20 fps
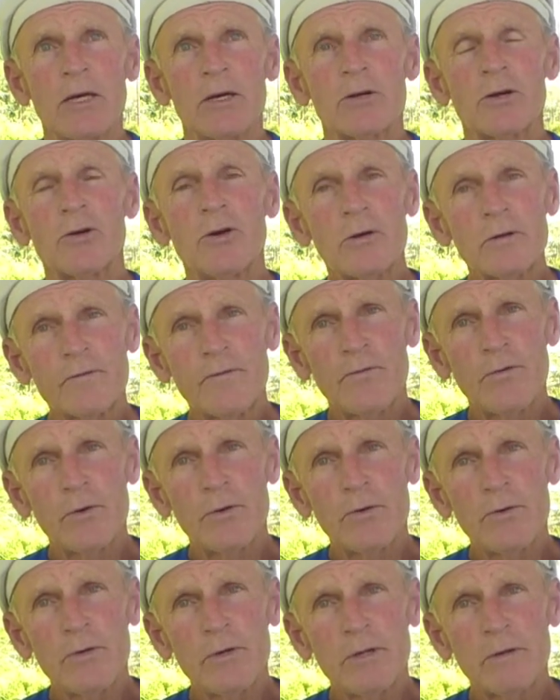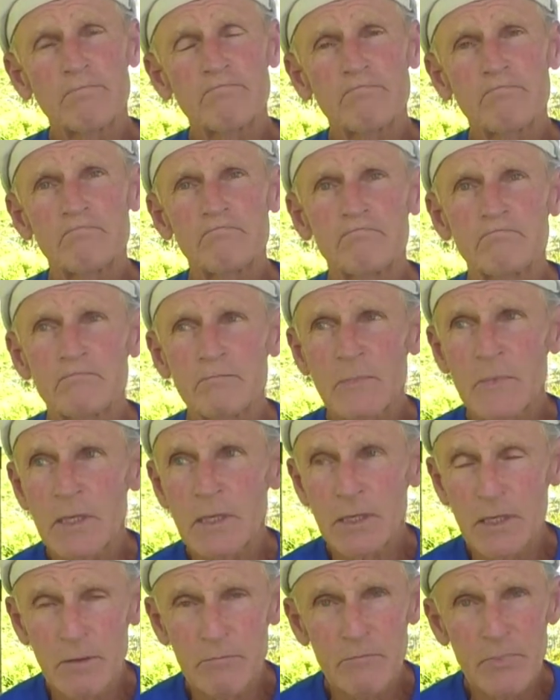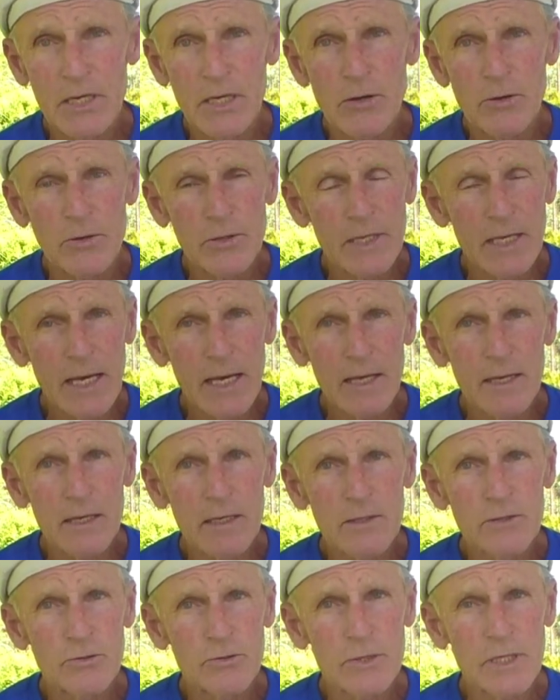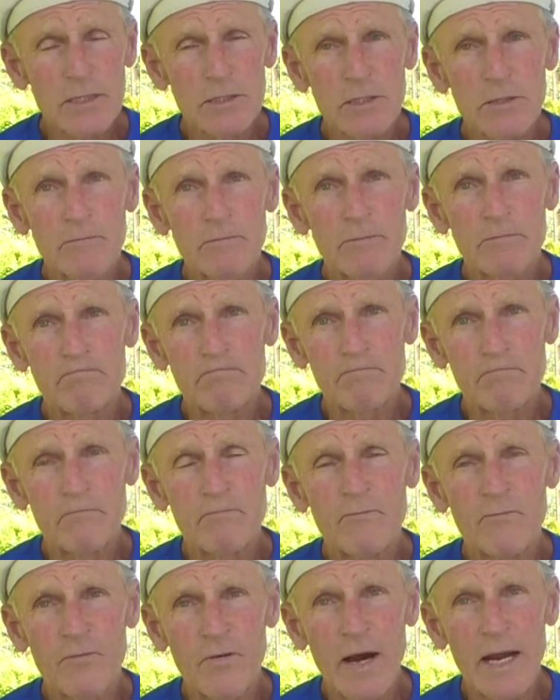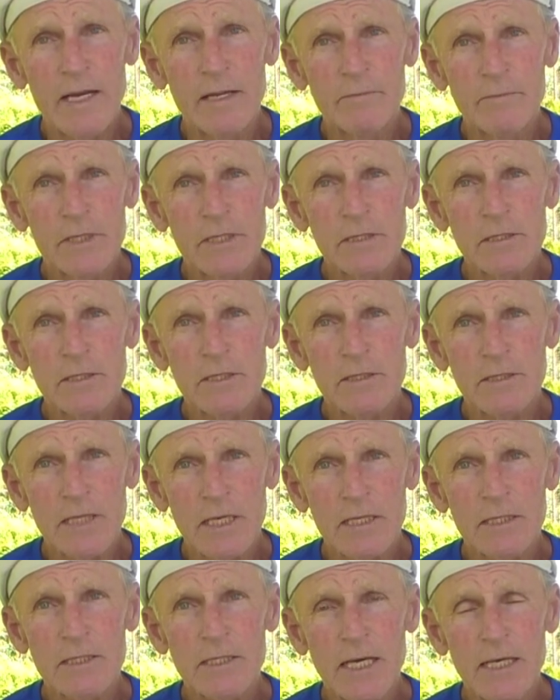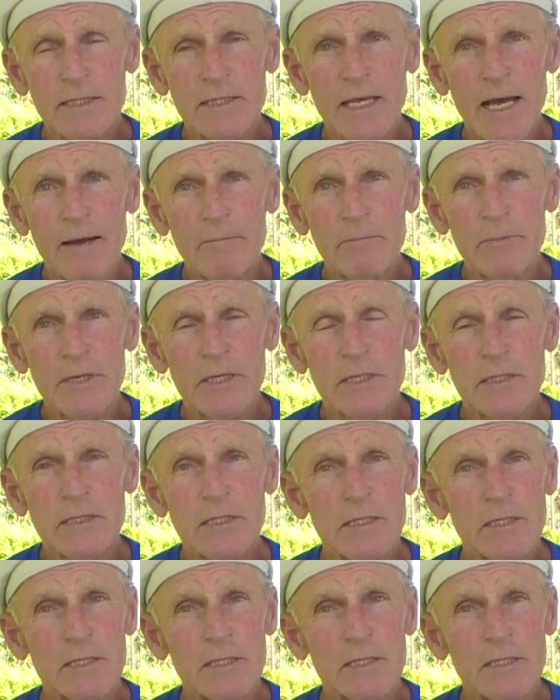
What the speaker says: Cooked food can be okay. You get some vitamins and things like that, but a